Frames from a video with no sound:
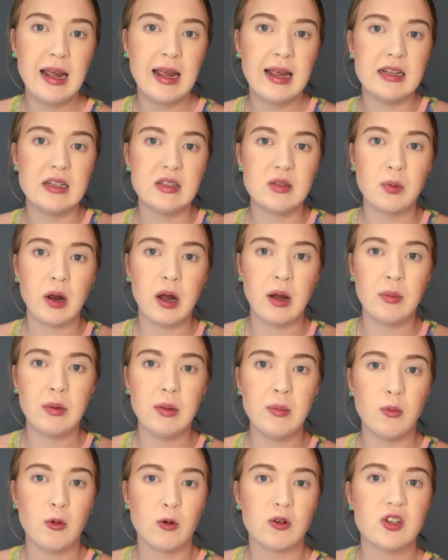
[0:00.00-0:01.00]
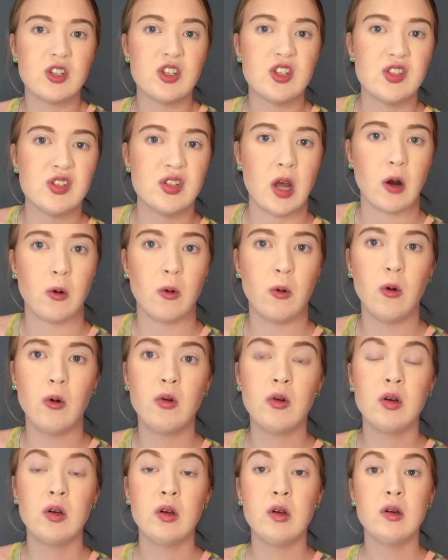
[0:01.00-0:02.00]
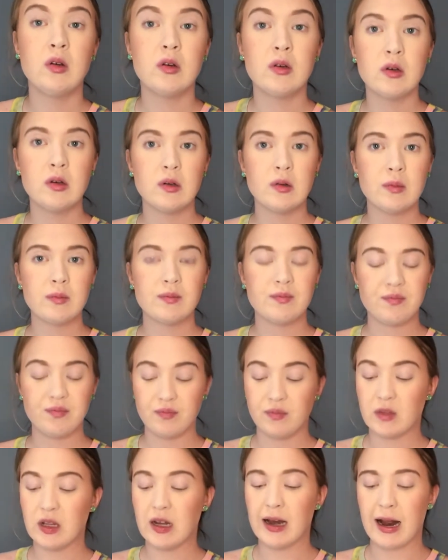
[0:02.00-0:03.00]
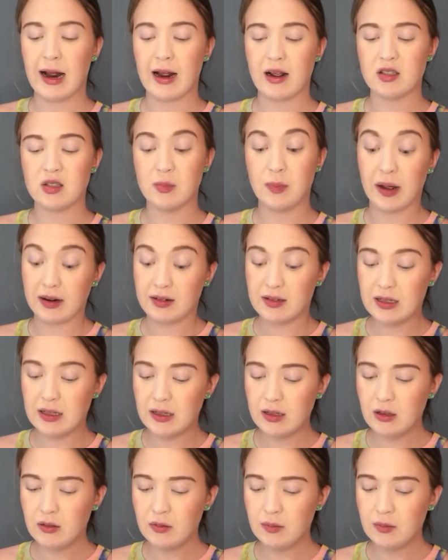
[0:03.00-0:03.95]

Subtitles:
it's probably more subtle than I expected,